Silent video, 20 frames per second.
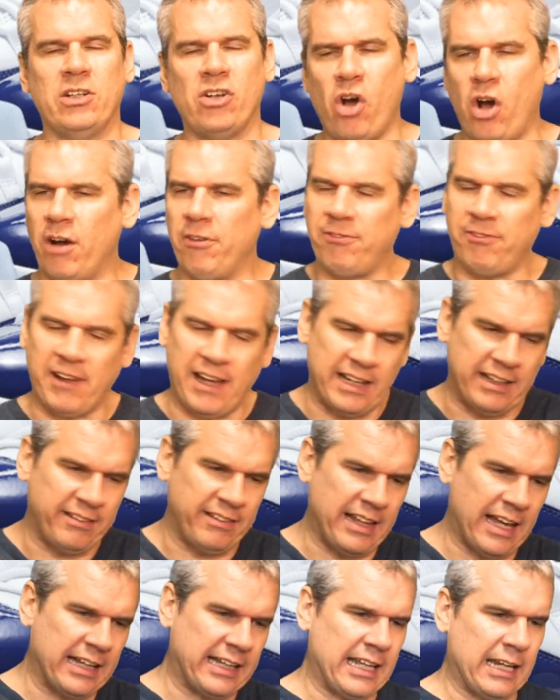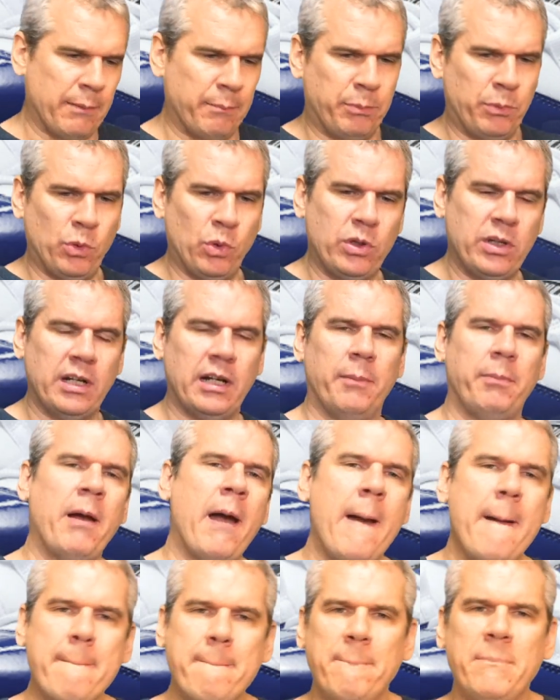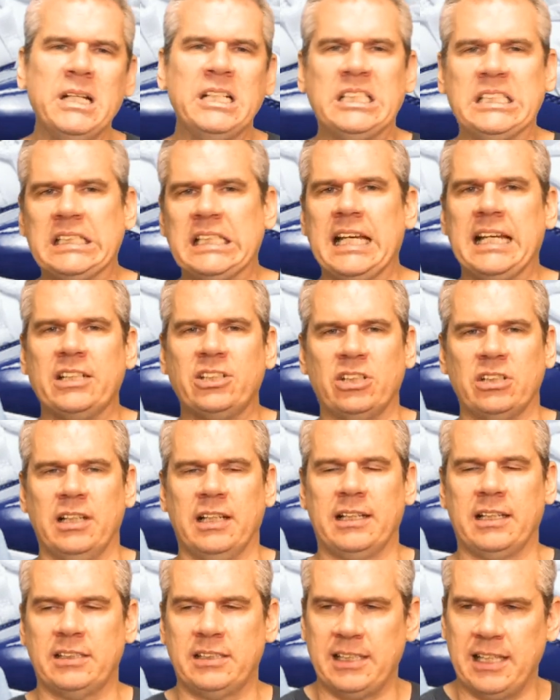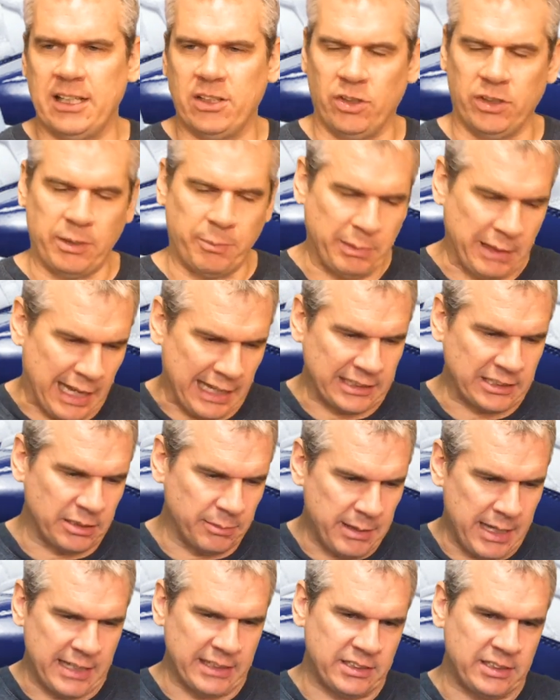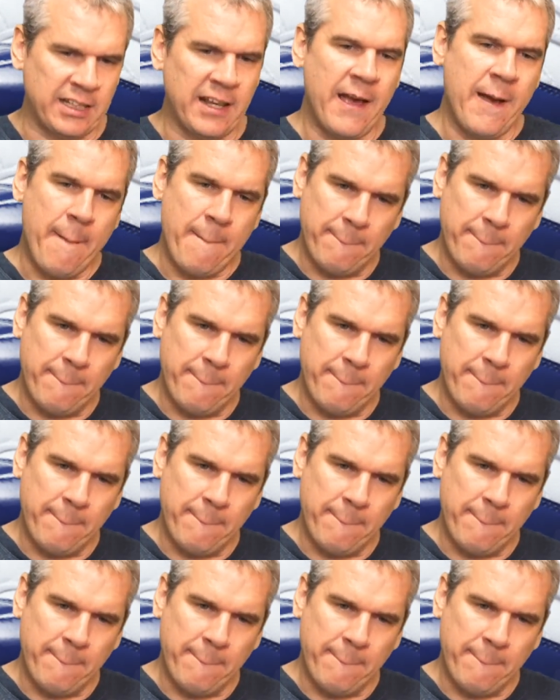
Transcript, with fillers: Not a fan of that kind of broken up midsection, like I said, on the black cements,